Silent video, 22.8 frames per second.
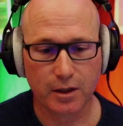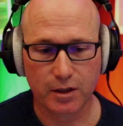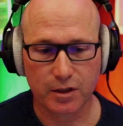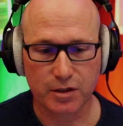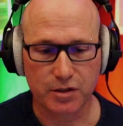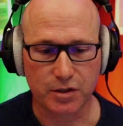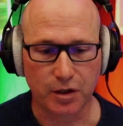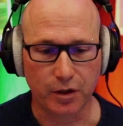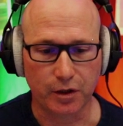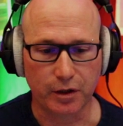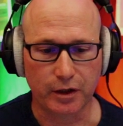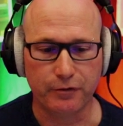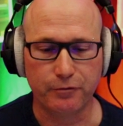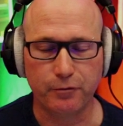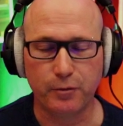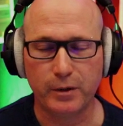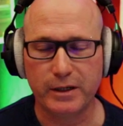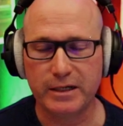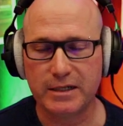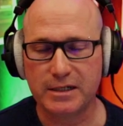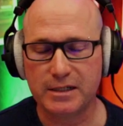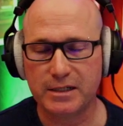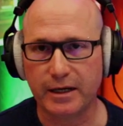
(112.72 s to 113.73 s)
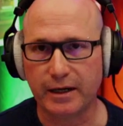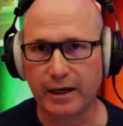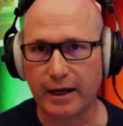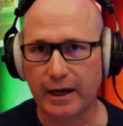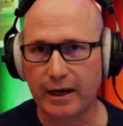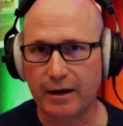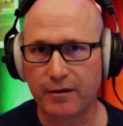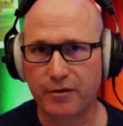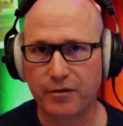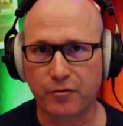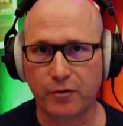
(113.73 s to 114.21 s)
So if we set
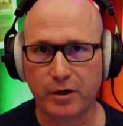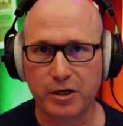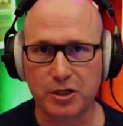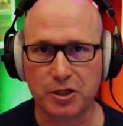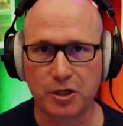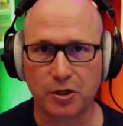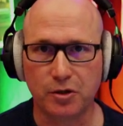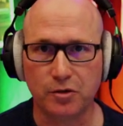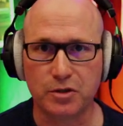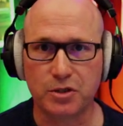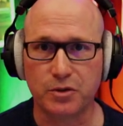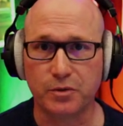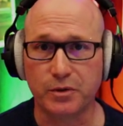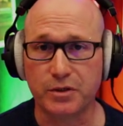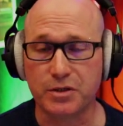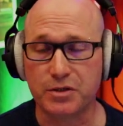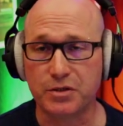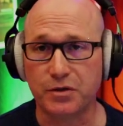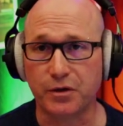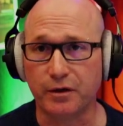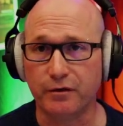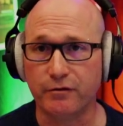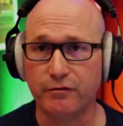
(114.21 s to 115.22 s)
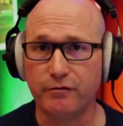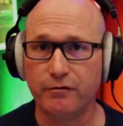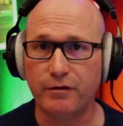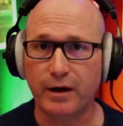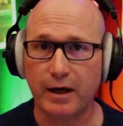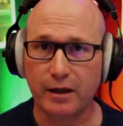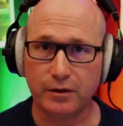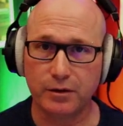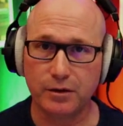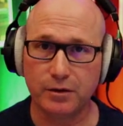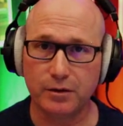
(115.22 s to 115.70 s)
our threshold to a certain
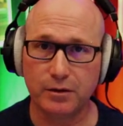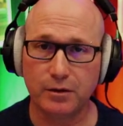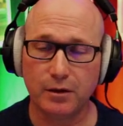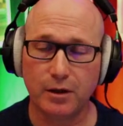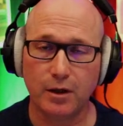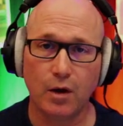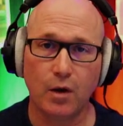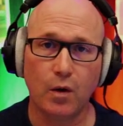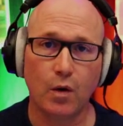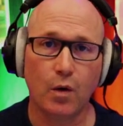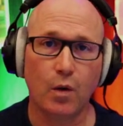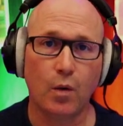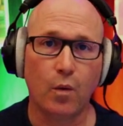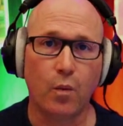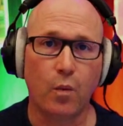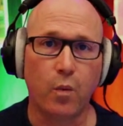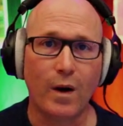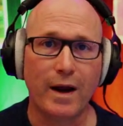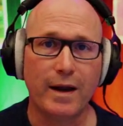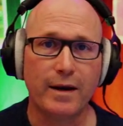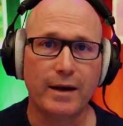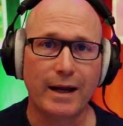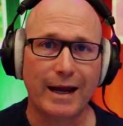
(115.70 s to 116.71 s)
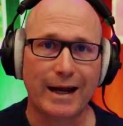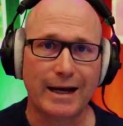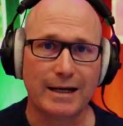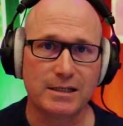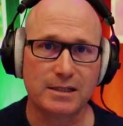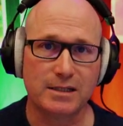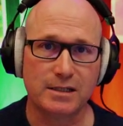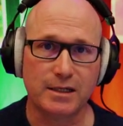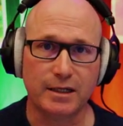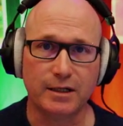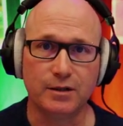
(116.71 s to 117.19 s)
value, when our
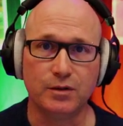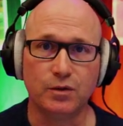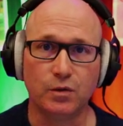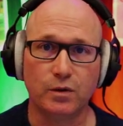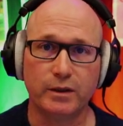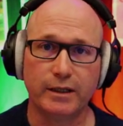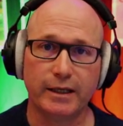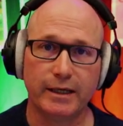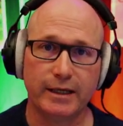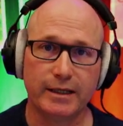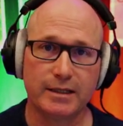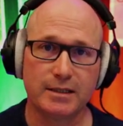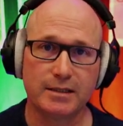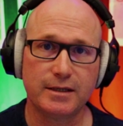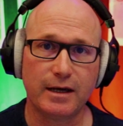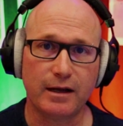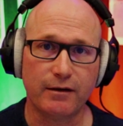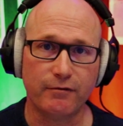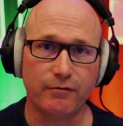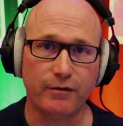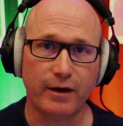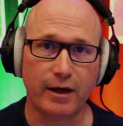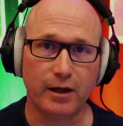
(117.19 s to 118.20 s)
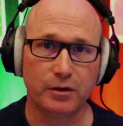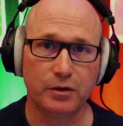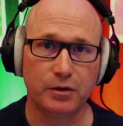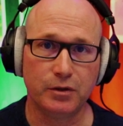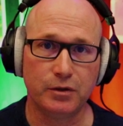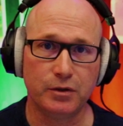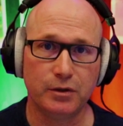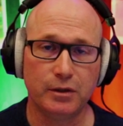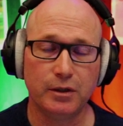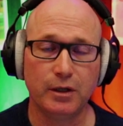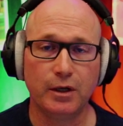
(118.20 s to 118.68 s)
signal hits that
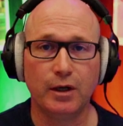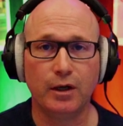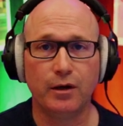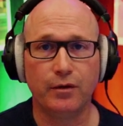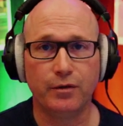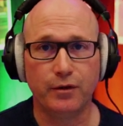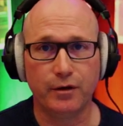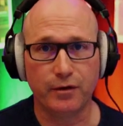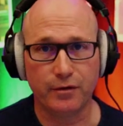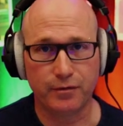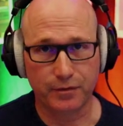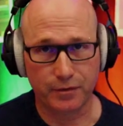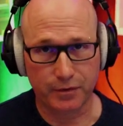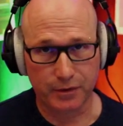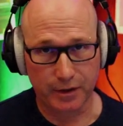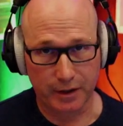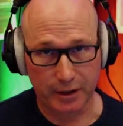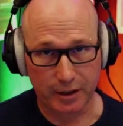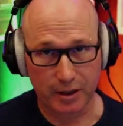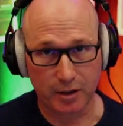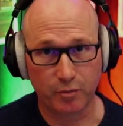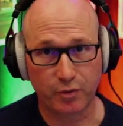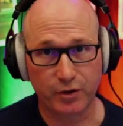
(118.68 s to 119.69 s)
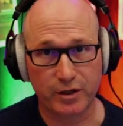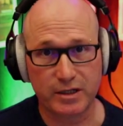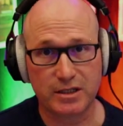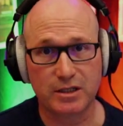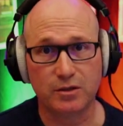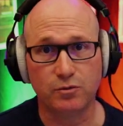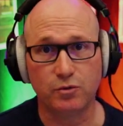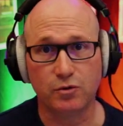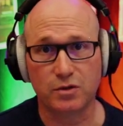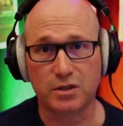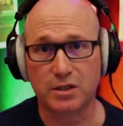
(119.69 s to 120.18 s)
value, the
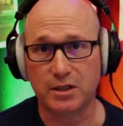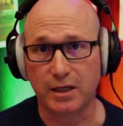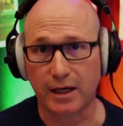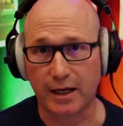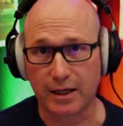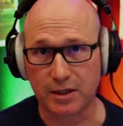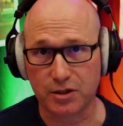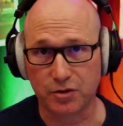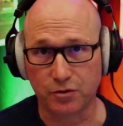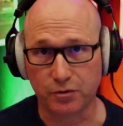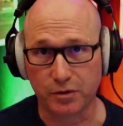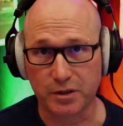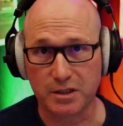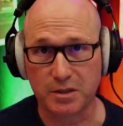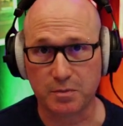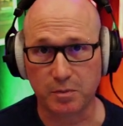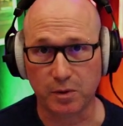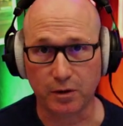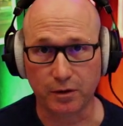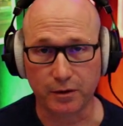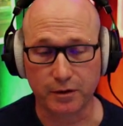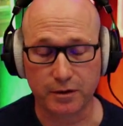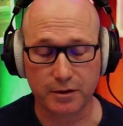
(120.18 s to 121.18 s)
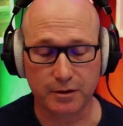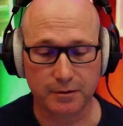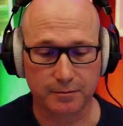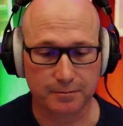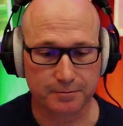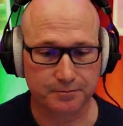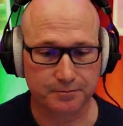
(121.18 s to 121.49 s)
compressor will start to respond.